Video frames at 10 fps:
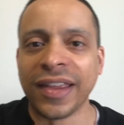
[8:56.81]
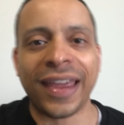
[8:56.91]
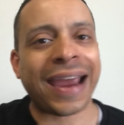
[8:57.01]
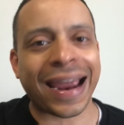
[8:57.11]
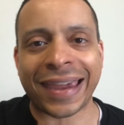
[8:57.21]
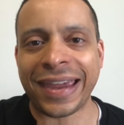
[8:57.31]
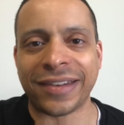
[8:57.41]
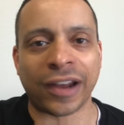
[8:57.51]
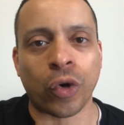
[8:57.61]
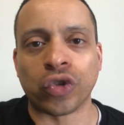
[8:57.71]
They got
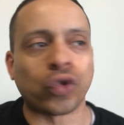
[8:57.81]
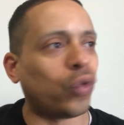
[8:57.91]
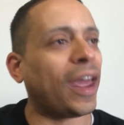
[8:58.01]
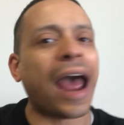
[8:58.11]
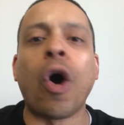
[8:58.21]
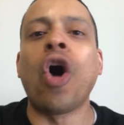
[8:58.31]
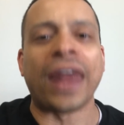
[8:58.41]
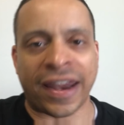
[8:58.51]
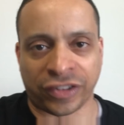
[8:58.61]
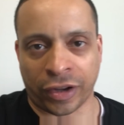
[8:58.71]
kids that go to school. They got all
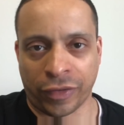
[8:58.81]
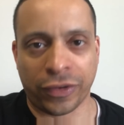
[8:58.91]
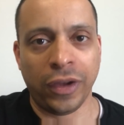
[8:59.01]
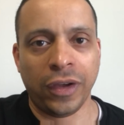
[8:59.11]
that stuff.